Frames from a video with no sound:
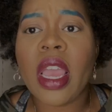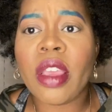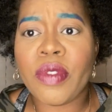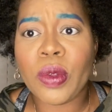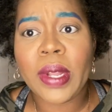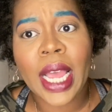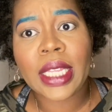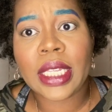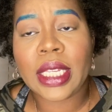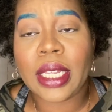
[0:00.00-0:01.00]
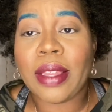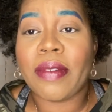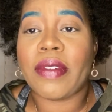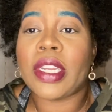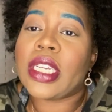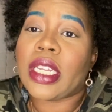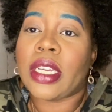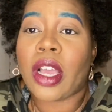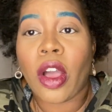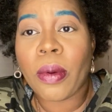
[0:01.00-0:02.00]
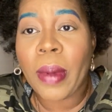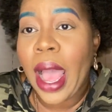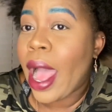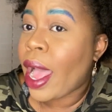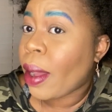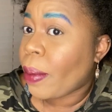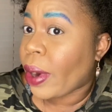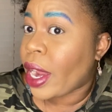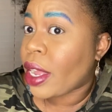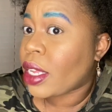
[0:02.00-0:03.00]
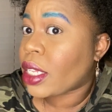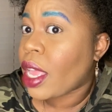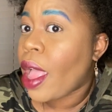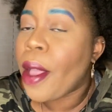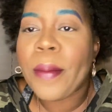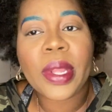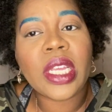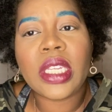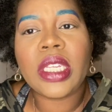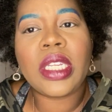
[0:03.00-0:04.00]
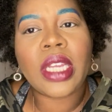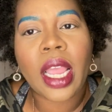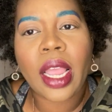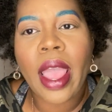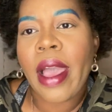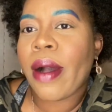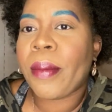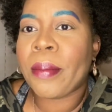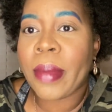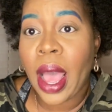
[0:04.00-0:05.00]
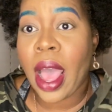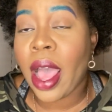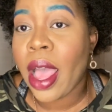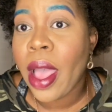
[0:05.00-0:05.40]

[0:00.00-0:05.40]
If you'd like to see the finished look on my eyebrows, please check out my